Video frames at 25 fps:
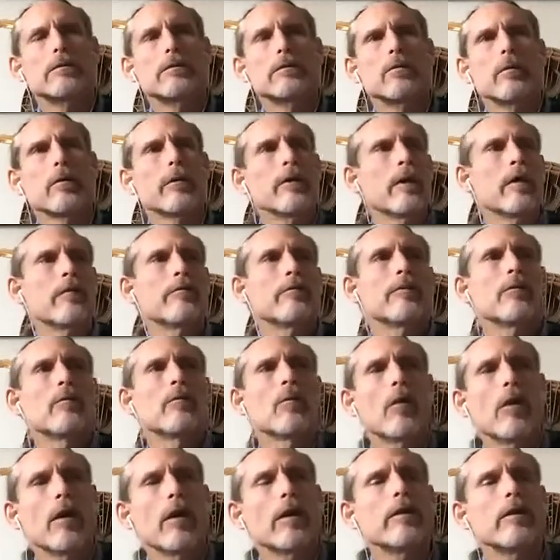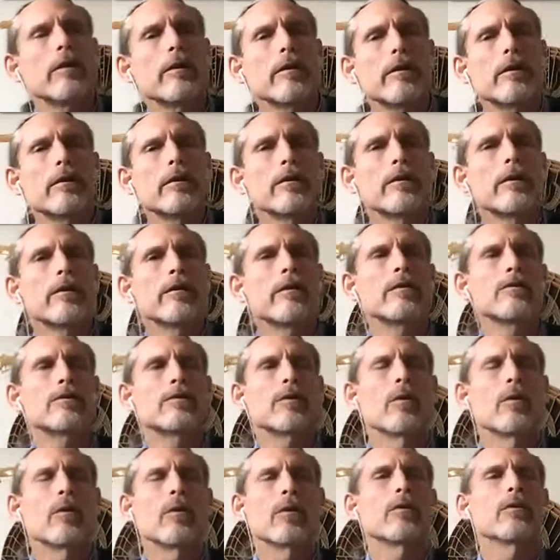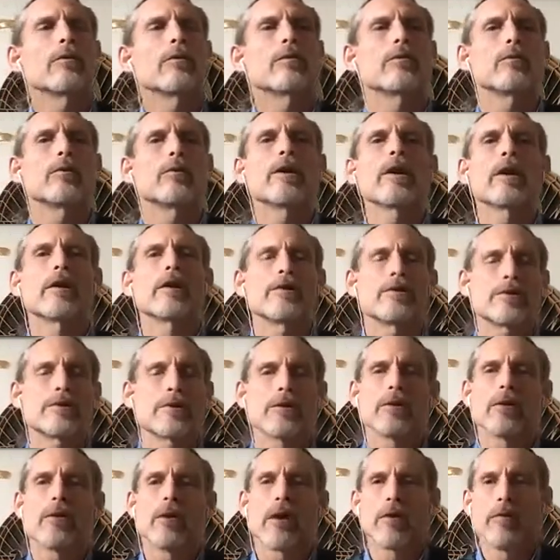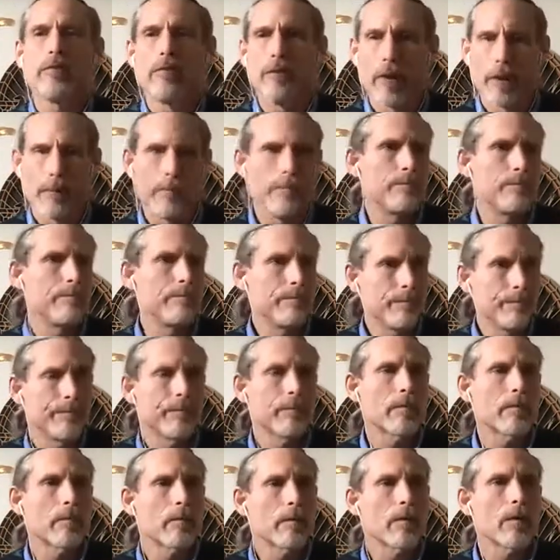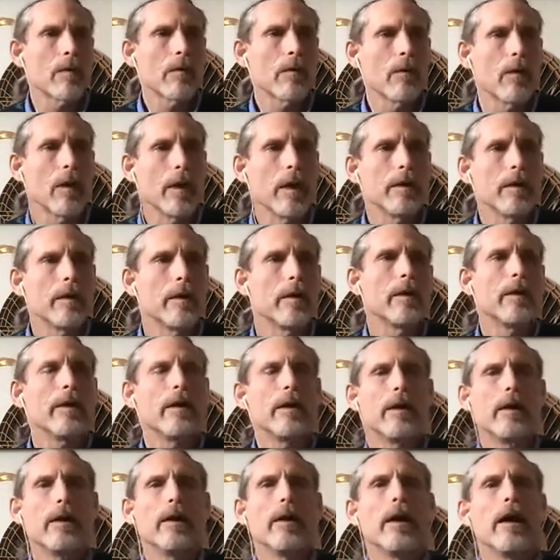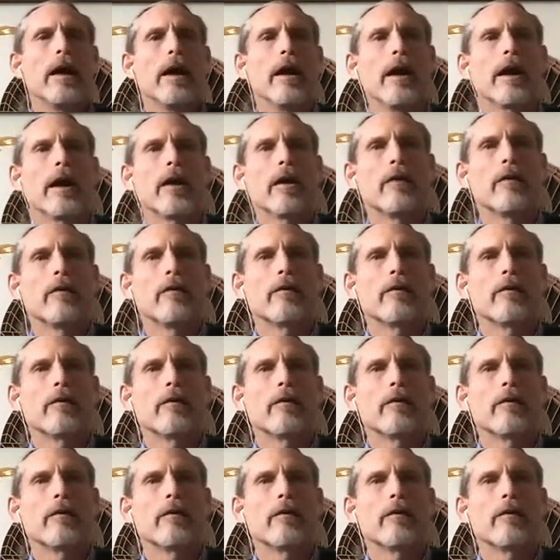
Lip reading: with everyone in this world, we can still love them, right? And